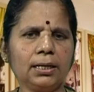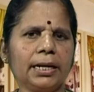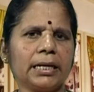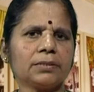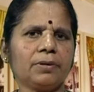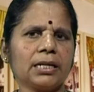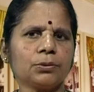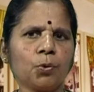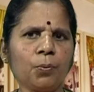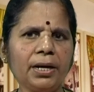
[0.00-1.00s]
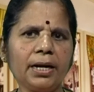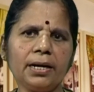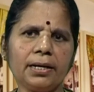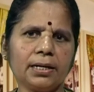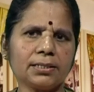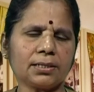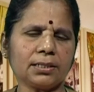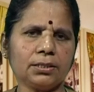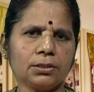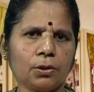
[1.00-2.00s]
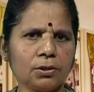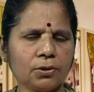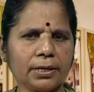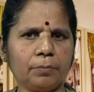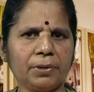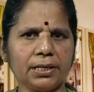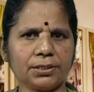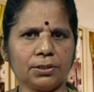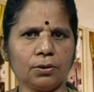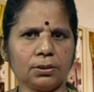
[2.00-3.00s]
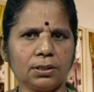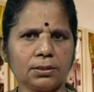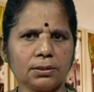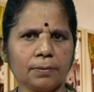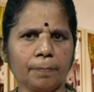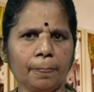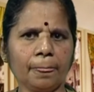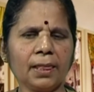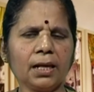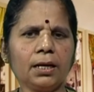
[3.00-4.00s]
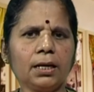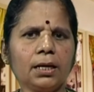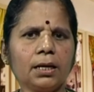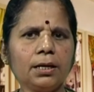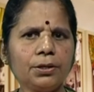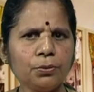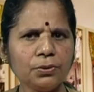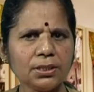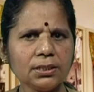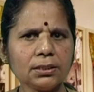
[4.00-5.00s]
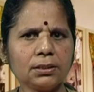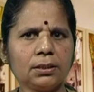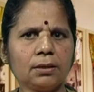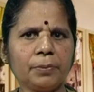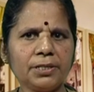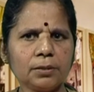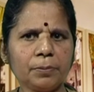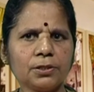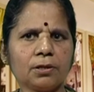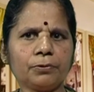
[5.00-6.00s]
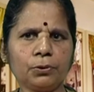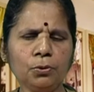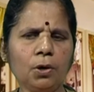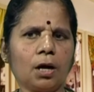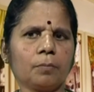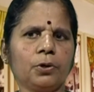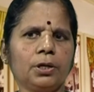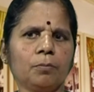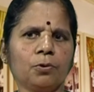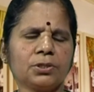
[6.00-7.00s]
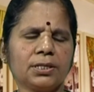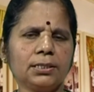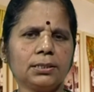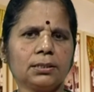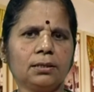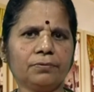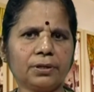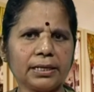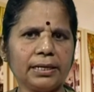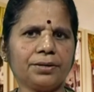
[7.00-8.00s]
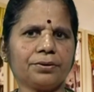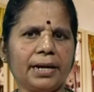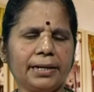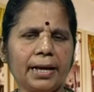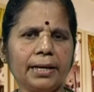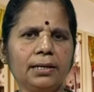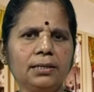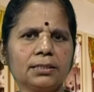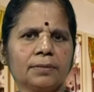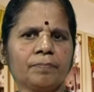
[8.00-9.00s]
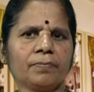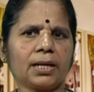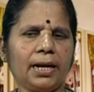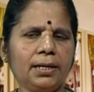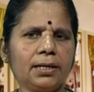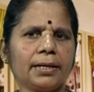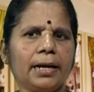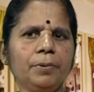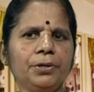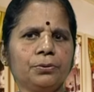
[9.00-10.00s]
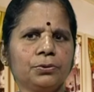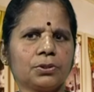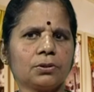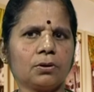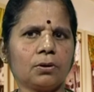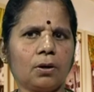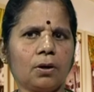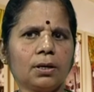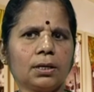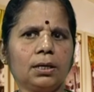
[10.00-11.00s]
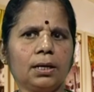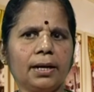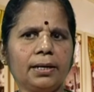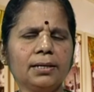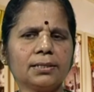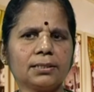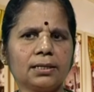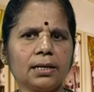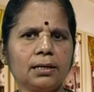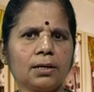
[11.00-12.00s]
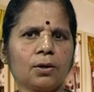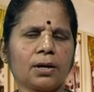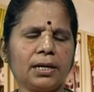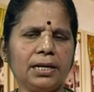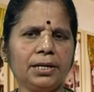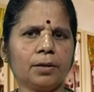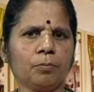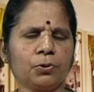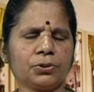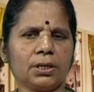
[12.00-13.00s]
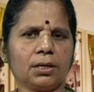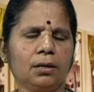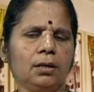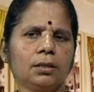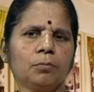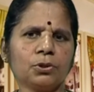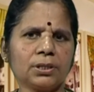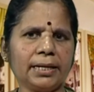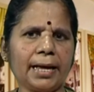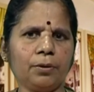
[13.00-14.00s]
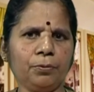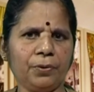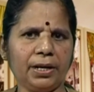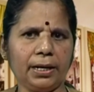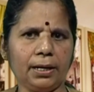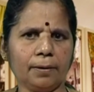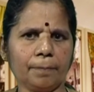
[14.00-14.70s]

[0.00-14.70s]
as well as woven and knitted structures also can be tested on this. It uses principles of two harmonic motions working at right angles, and it can be used or getting a circular or linear motion. The motion can be varied.